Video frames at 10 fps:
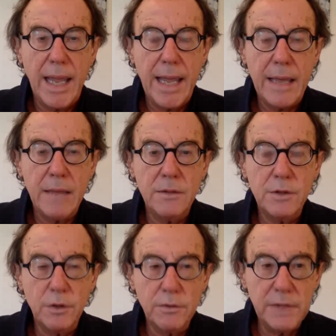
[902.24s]

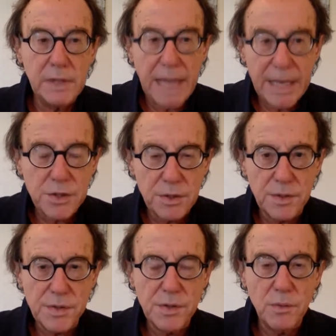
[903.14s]
And Tocqueville
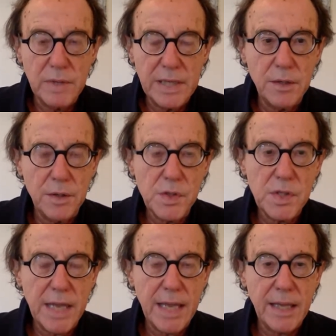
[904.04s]
lectures the reader
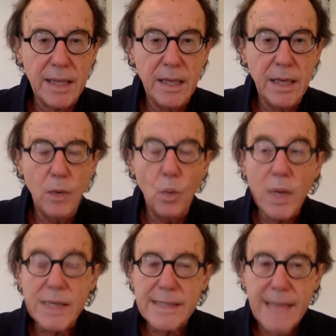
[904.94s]
saying,
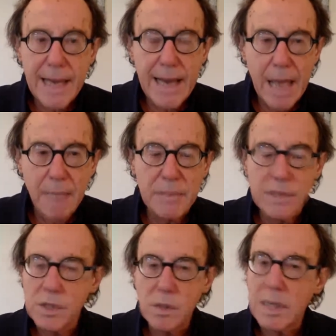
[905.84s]
once that
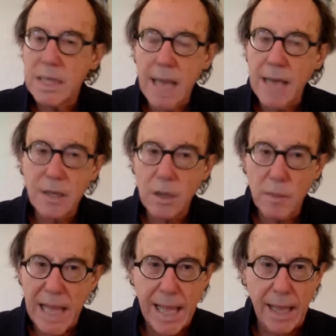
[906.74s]
happens, you cannot go
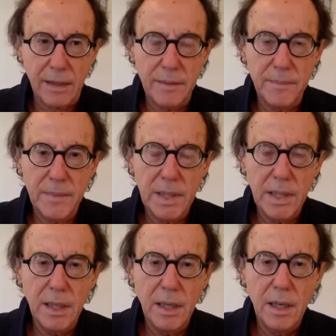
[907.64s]
back.
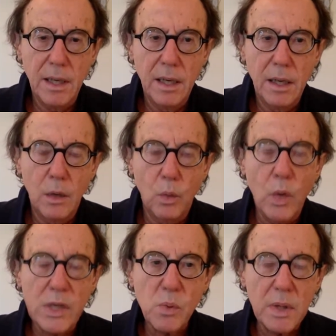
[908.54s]

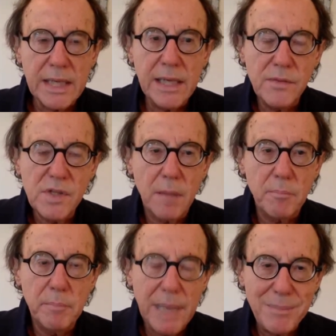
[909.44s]
Once one gives
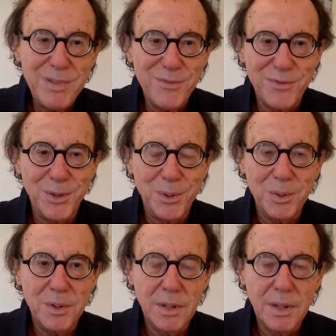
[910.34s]
up baby
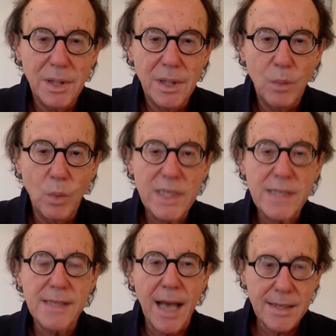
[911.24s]
food, one
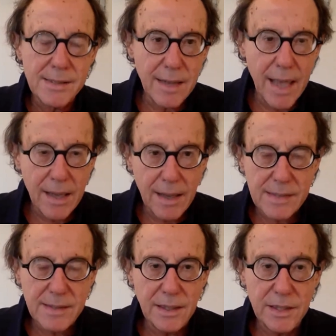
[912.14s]
does not,
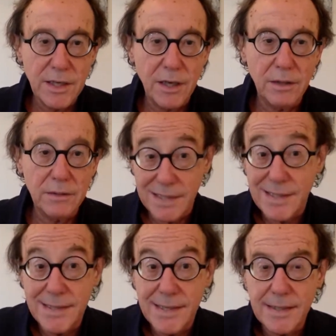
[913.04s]
as an adult,
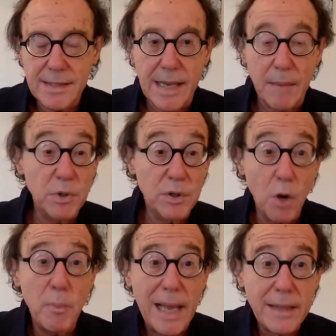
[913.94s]
this is his example,
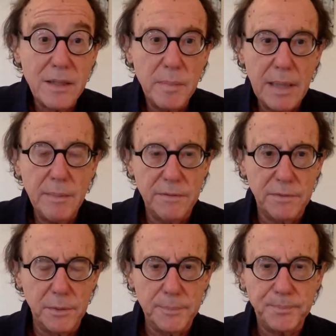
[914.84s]
go back to baby
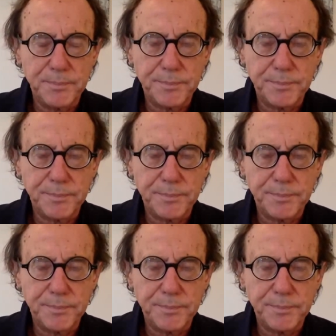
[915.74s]
food.